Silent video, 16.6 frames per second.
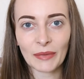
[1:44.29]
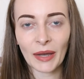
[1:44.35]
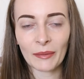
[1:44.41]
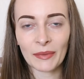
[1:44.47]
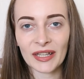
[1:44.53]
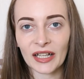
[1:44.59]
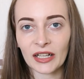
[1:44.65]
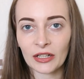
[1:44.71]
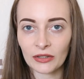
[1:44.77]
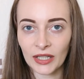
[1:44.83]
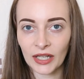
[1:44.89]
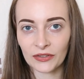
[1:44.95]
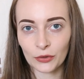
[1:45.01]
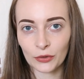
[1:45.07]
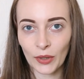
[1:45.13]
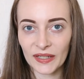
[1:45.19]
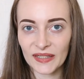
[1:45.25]
I mean, I only
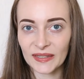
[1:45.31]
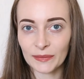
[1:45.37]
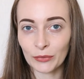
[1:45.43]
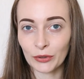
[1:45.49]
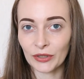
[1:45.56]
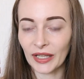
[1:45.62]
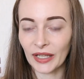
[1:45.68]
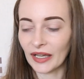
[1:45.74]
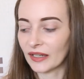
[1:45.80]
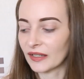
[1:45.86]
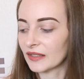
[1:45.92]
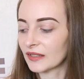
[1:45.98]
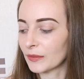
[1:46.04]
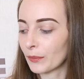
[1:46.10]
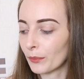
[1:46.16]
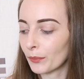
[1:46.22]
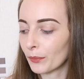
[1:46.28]
have quite small
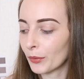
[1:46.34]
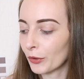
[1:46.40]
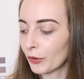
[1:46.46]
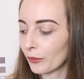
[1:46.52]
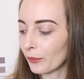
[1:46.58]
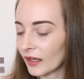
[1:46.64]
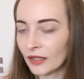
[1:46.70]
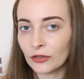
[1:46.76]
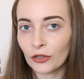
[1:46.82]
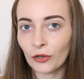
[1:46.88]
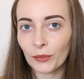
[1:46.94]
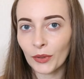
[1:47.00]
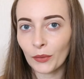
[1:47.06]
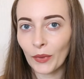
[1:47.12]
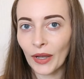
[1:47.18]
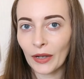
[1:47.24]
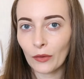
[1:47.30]
eyes, but I
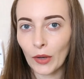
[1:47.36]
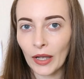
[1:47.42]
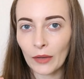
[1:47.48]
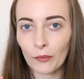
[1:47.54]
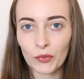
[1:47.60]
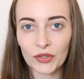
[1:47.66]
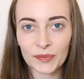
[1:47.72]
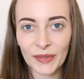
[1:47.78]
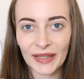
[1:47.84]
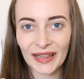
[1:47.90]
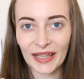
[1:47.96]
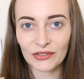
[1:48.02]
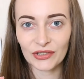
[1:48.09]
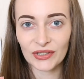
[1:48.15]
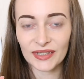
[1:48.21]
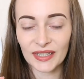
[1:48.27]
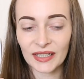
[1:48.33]
normally wear quite wispy
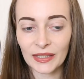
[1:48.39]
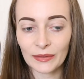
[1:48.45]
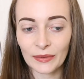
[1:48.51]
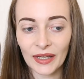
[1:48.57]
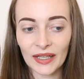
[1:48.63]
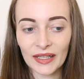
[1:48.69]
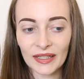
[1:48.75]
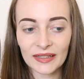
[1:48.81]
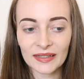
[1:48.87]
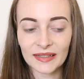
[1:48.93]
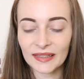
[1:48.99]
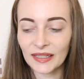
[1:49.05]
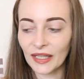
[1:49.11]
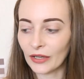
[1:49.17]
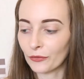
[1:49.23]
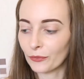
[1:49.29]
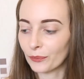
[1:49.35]
lashes anyway.
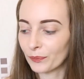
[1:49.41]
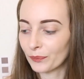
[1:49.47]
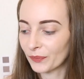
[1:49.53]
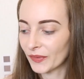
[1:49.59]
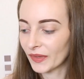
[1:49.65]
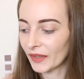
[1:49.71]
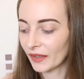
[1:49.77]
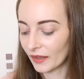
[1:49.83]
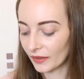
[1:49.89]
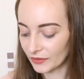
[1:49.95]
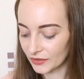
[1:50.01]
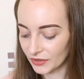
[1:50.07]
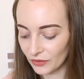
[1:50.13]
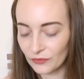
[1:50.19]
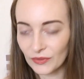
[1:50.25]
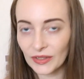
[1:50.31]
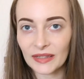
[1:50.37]
So let's
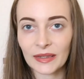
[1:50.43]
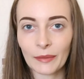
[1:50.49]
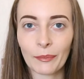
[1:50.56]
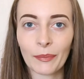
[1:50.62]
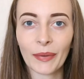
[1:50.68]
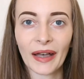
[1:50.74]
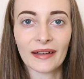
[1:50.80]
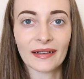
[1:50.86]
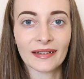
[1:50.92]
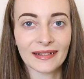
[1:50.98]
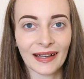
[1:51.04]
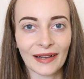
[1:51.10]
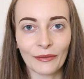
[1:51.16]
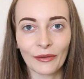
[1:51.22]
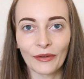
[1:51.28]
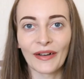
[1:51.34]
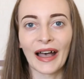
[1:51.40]
go read the back
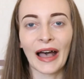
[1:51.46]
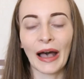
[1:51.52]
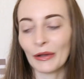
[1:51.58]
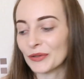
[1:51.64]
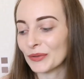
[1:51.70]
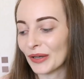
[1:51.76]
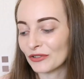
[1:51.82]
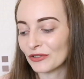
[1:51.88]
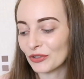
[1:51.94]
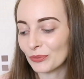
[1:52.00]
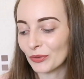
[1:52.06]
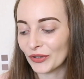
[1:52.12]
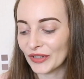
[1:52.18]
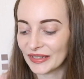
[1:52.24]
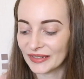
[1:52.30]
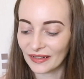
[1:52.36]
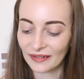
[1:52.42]
now of how to actually
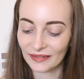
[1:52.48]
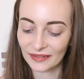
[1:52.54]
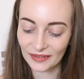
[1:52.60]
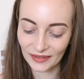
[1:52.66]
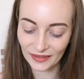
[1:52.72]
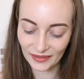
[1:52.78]
put these on.